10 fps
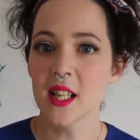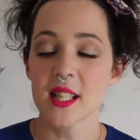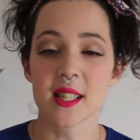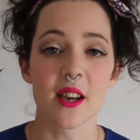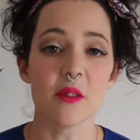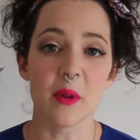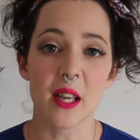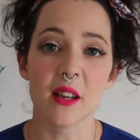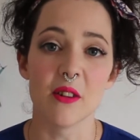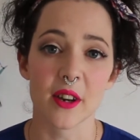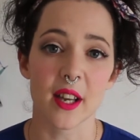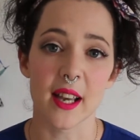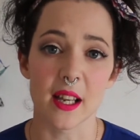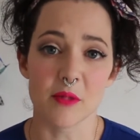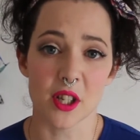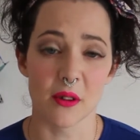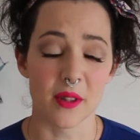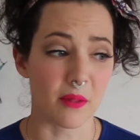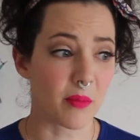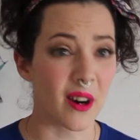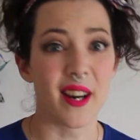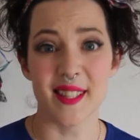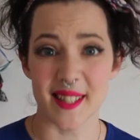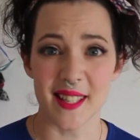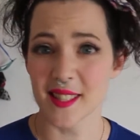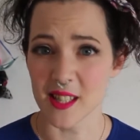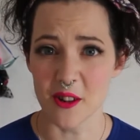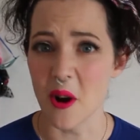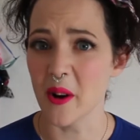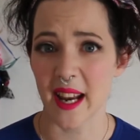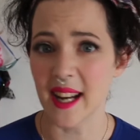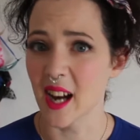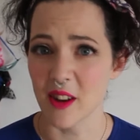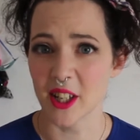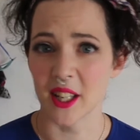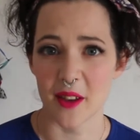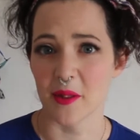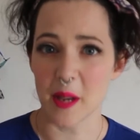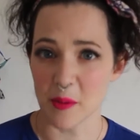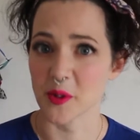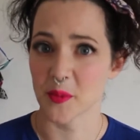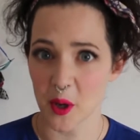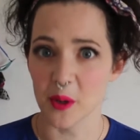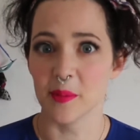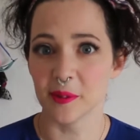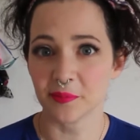It's like being on a game show and the prize is not getting covered in other people's poop.